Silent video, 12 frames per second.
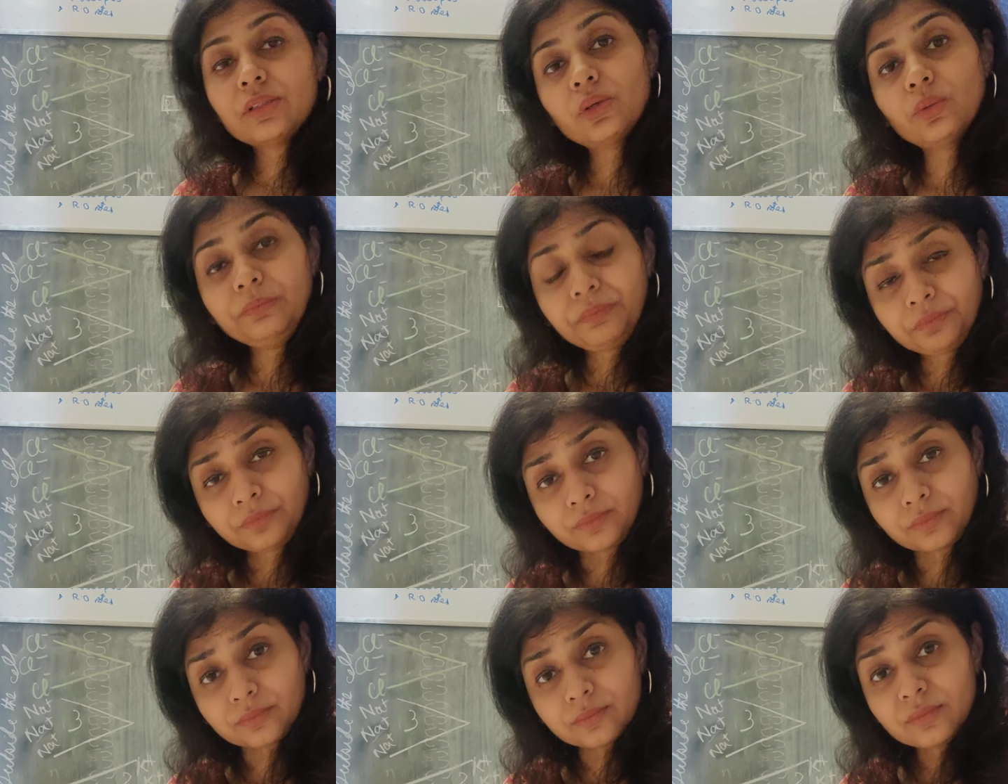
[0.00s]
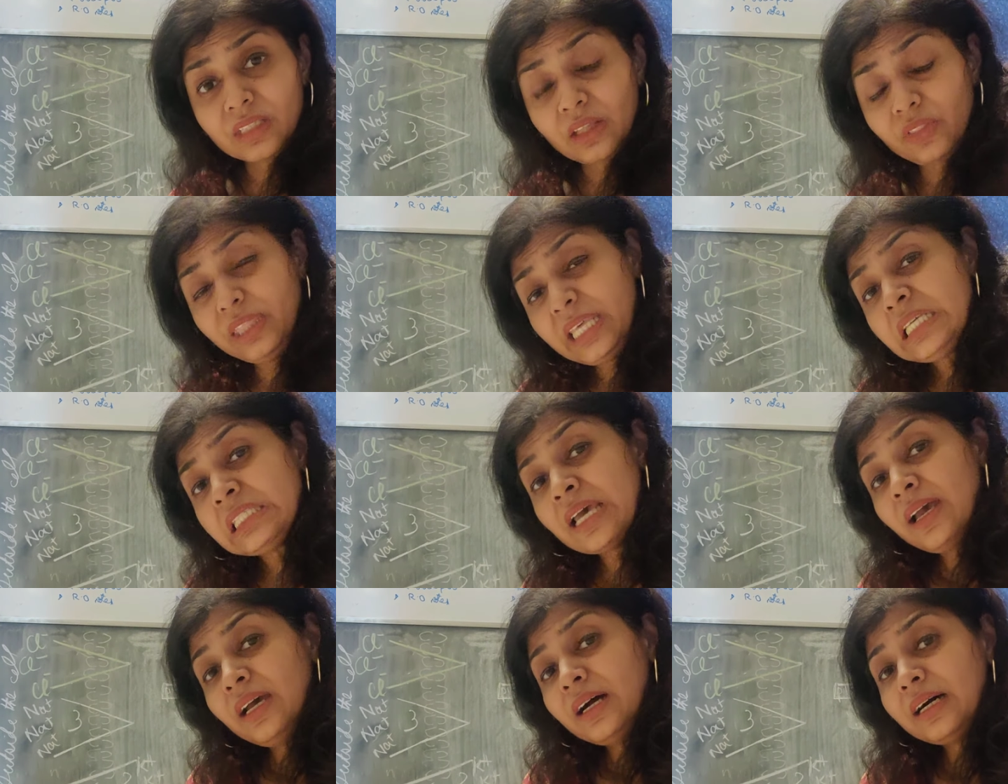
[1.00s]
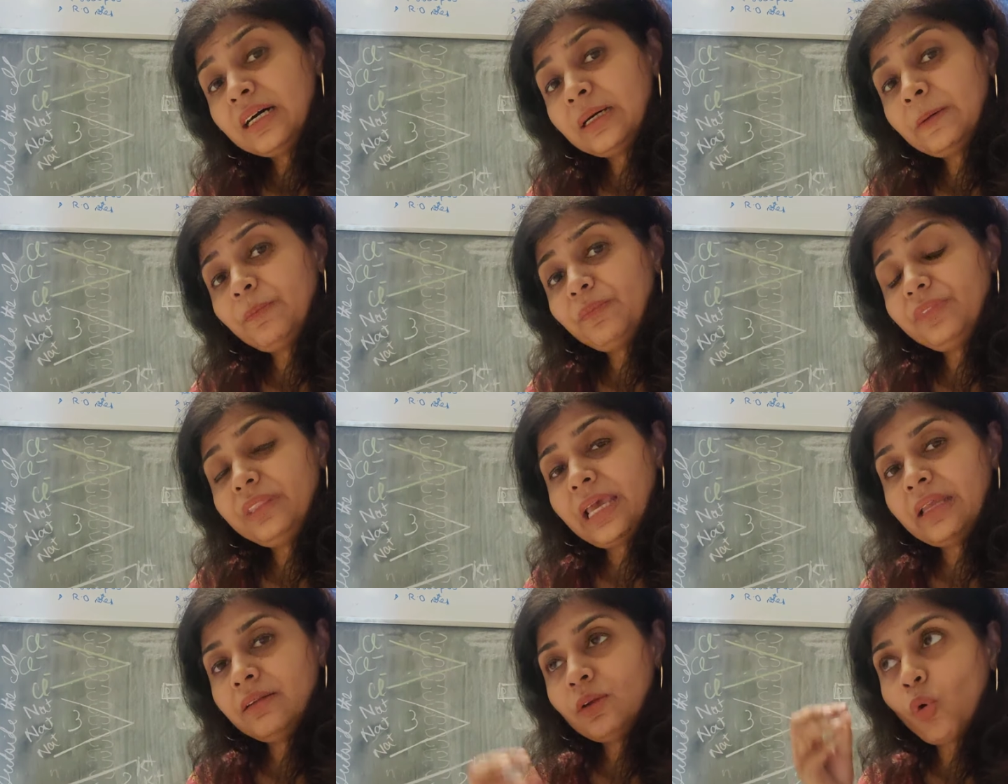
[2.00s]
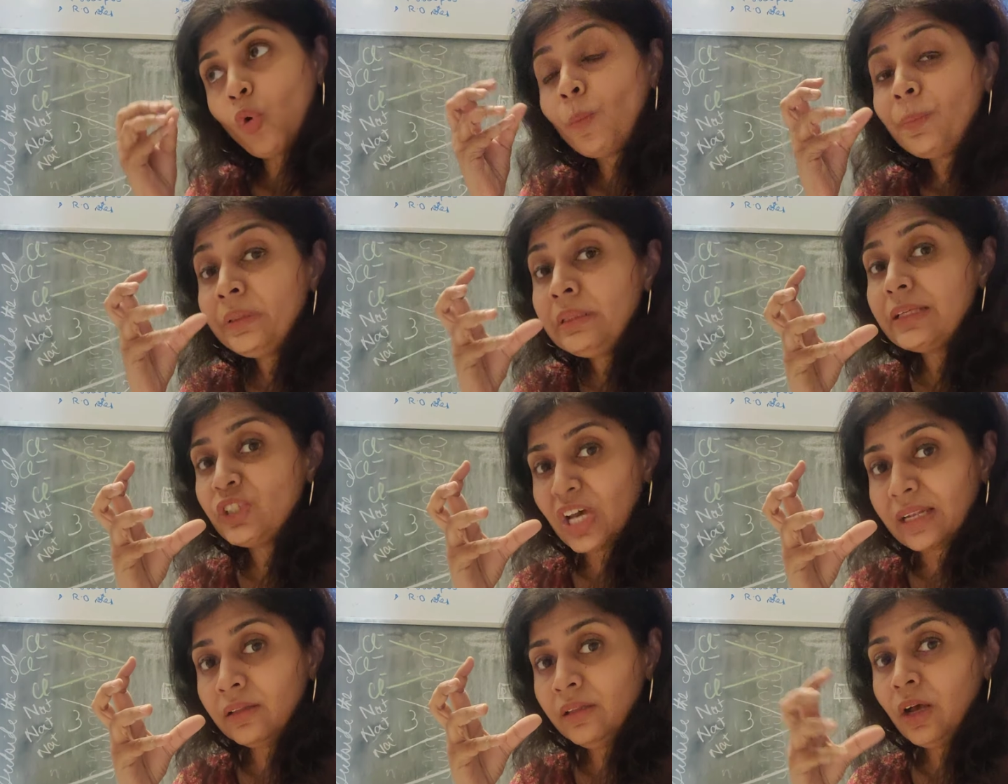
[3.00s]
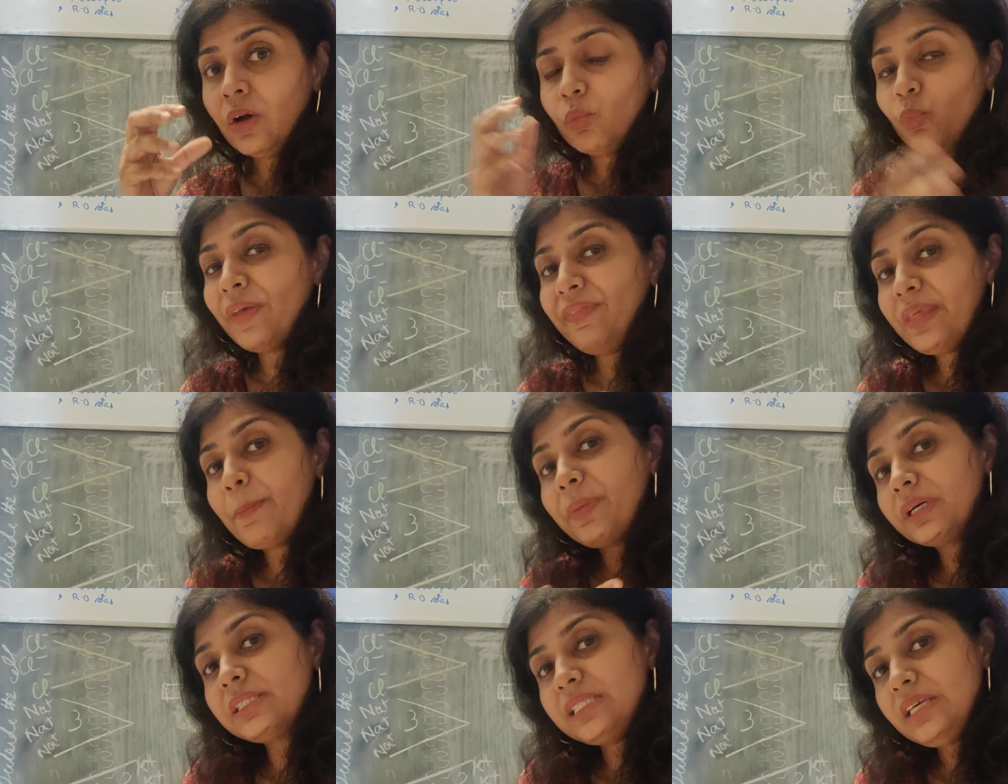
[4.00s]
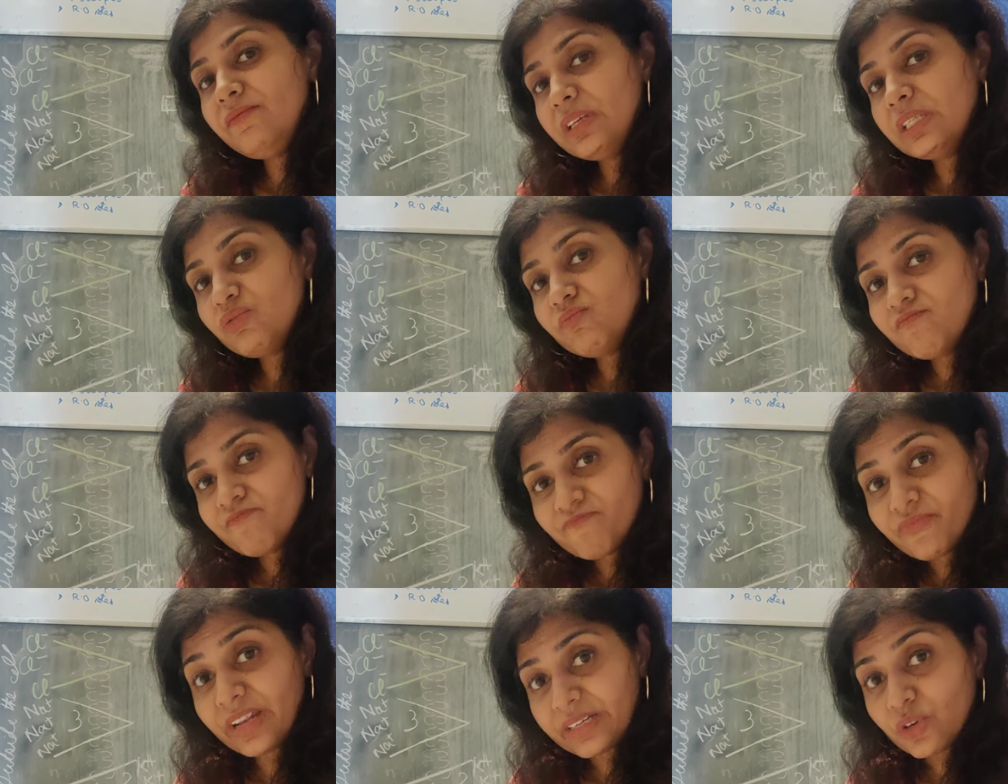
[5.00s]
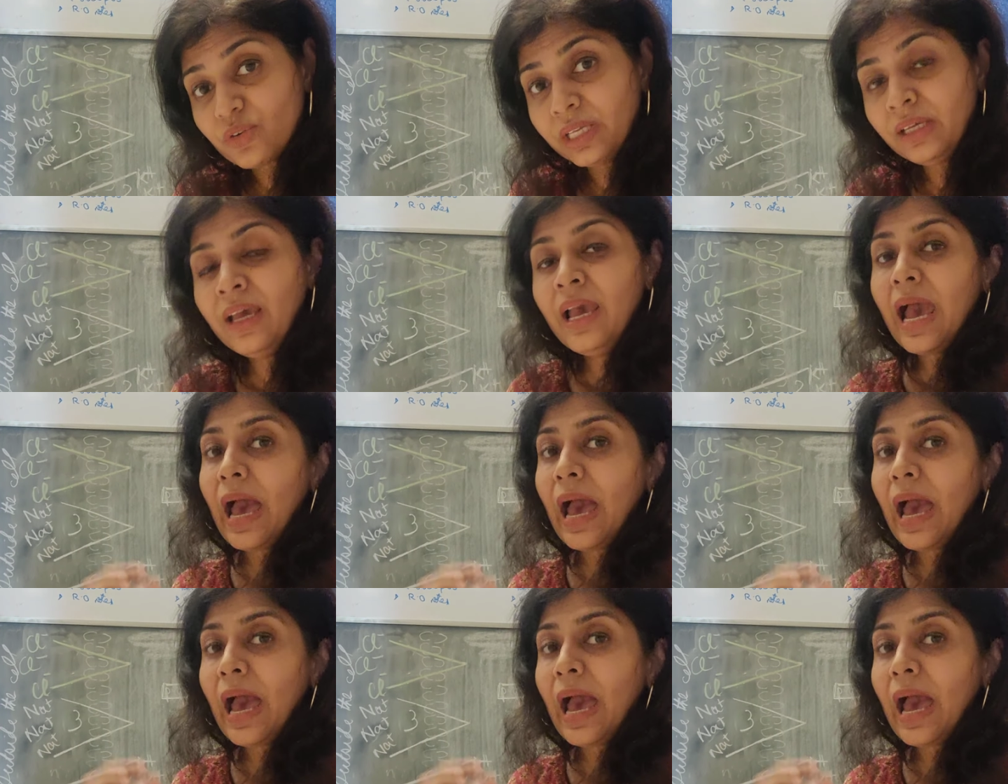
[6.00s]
so these then open the channel when they perceive this fluttering,